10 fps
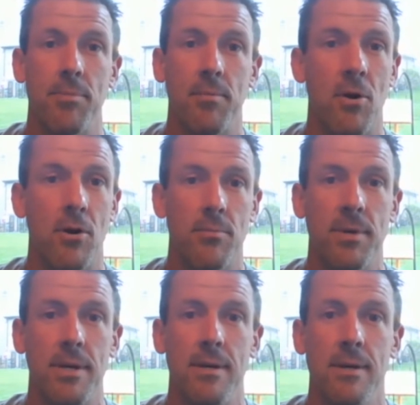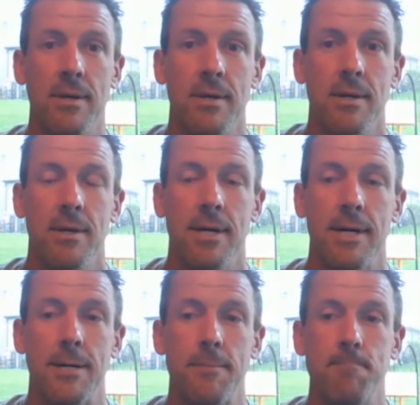The market will be
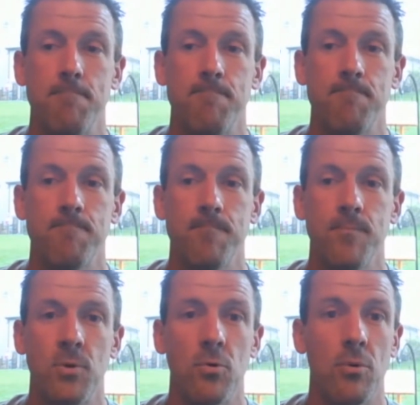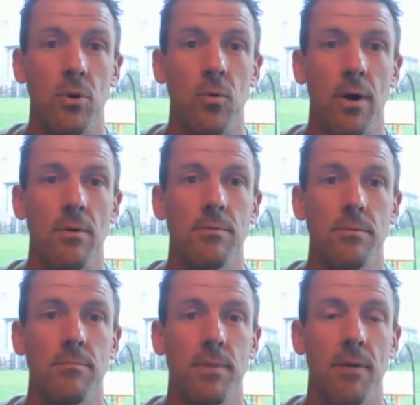doing really well,
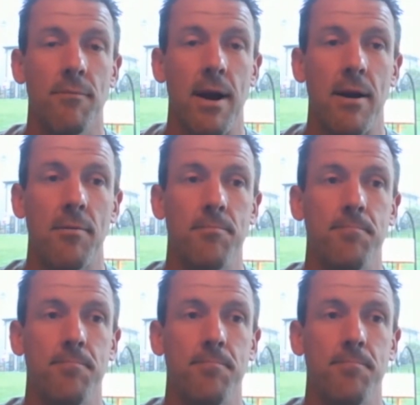be on fire.